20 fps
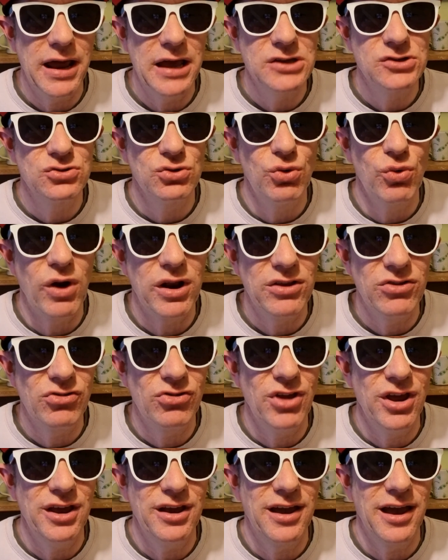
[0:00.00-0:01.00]
It's already
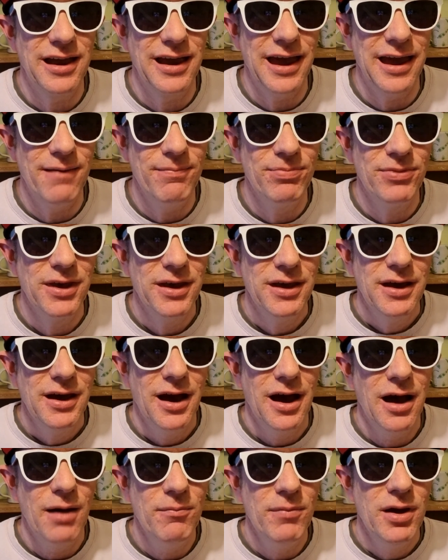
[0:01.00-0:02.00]
sneaking in,
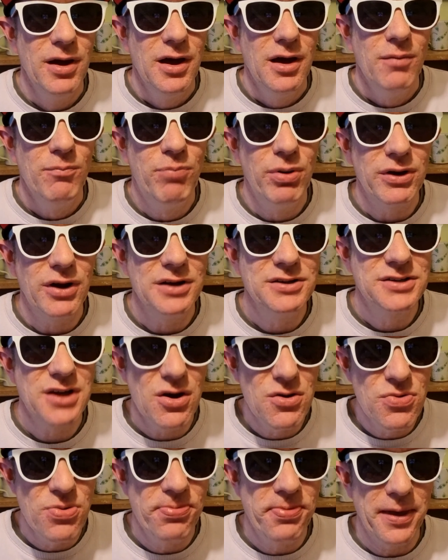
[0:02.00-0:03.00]
but I
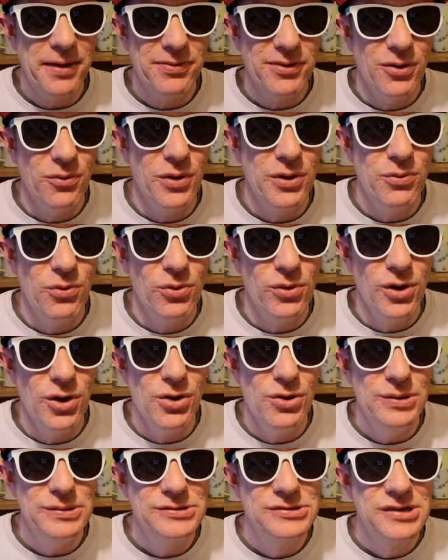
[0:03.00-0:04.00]
don't think that we will
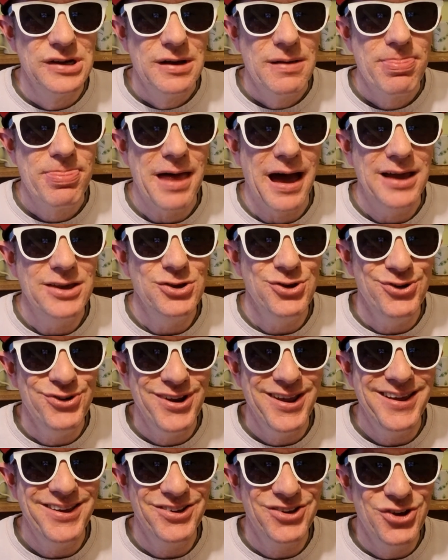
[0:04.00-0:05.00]
lose that
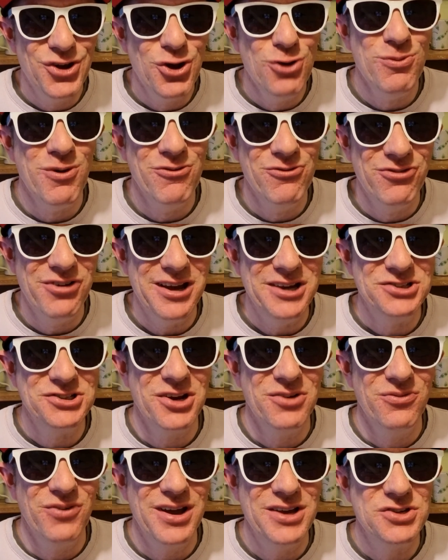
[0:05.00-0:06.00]
unique human
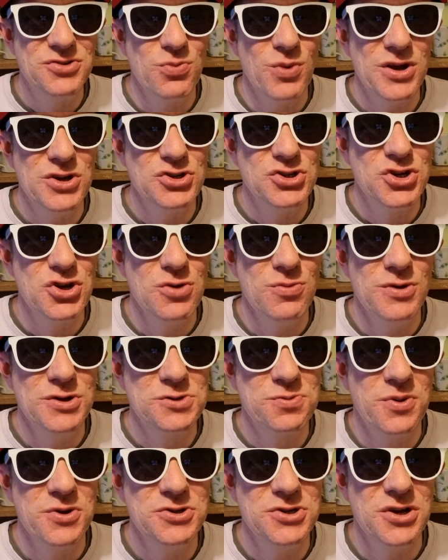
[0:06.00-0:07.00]
vision which
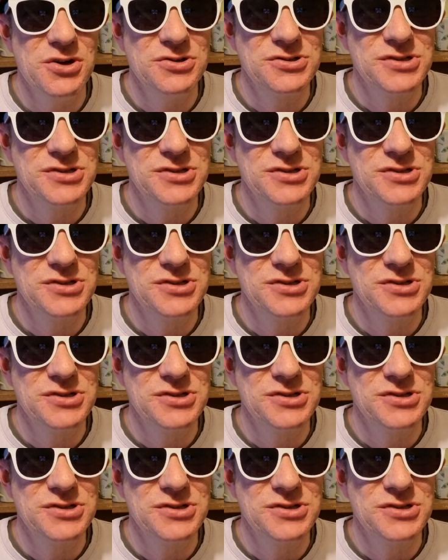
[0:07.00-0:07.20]
humans produce